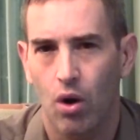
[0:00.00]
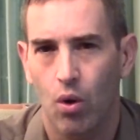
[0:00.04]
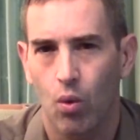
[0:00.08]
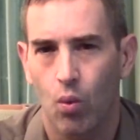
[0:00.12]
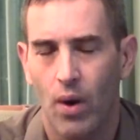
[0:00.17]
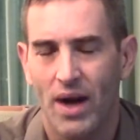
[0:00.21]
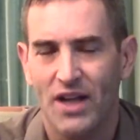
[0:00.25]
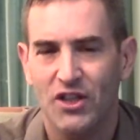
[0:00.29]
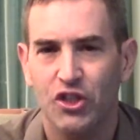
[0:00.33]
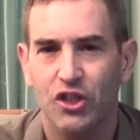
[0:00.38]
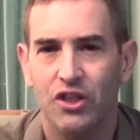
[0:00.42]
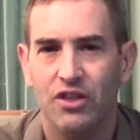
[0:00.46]

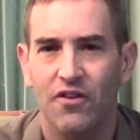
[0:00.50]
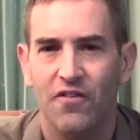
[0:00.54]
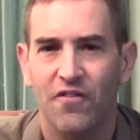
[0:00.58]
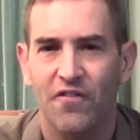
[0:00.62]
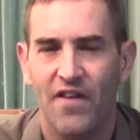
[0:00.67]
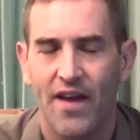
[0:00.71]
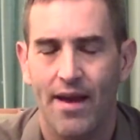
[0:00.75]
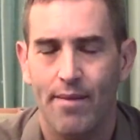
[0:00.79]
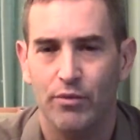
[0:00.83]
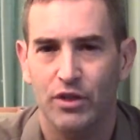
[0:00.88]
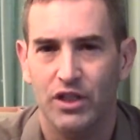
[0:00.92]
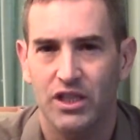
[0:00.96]
watching the
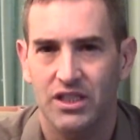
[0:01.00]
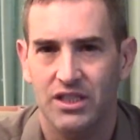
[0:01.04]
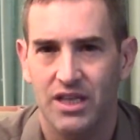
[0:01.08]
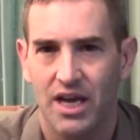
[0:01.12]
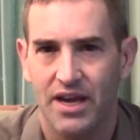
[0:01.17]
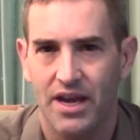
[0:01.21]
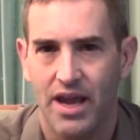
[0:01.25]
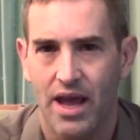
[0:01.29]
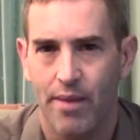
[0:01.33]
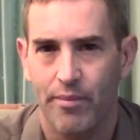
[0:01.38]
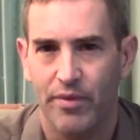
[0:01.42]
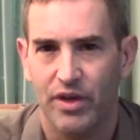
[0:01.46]
family
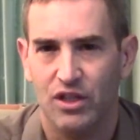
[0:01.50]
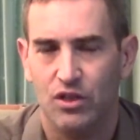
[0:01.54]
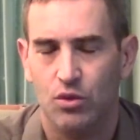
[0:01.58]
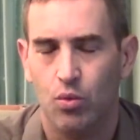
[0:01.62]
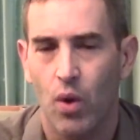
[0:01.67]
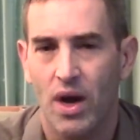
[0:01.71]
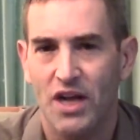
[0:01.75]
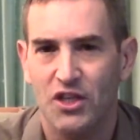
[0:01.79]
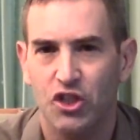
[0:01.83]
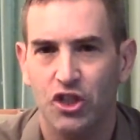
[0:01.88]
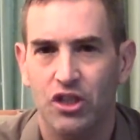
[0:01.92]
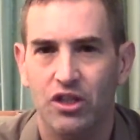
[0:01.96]
dynamics,
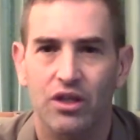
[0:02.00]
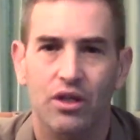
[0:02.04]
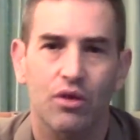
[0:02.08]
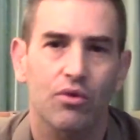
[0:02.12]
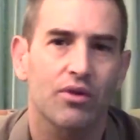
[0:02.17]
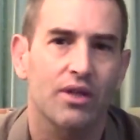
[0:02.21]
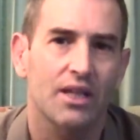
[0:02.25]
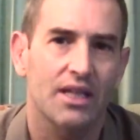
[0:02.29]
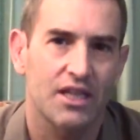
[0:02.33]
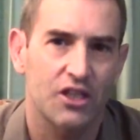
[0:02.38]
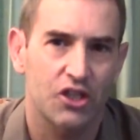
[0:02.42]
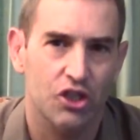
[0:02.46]
watching their
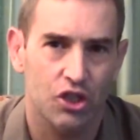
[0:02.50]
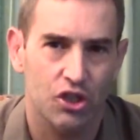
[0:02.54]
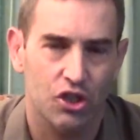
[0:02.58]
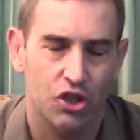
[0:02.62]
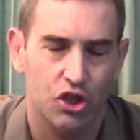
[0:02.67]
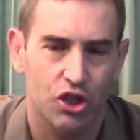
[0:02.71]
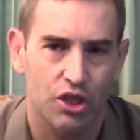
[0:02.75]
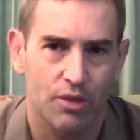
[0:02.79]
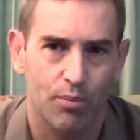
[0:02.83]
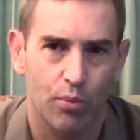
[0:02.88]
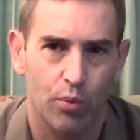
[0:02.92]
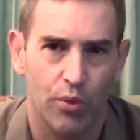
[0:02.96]

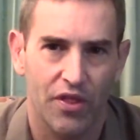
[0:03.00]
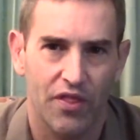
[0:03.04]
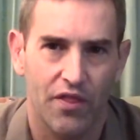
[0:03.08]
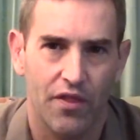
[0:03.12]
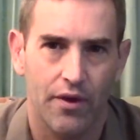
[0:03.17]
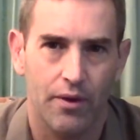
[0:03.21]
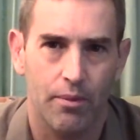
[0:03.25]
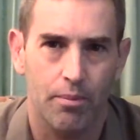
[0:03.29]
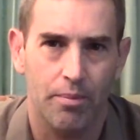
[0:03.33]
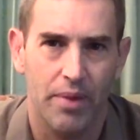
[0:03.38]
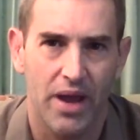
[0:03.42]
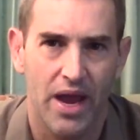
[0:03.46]
relationship with
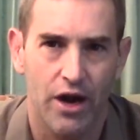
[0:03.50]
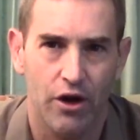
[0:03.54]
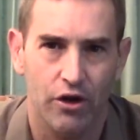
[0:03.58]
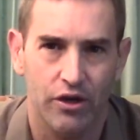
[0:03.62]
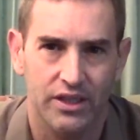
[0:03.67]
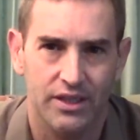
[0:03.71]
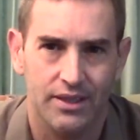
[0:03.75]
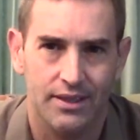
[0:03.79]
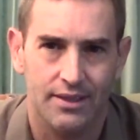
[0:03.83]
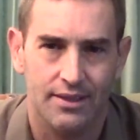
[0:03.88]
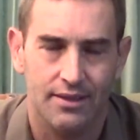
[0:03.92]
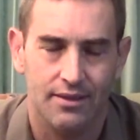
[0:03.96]
their
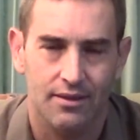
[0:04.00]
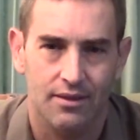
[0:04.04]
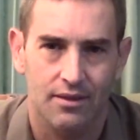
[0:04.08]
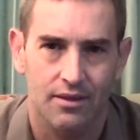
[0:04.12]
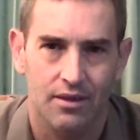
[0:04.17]
parents.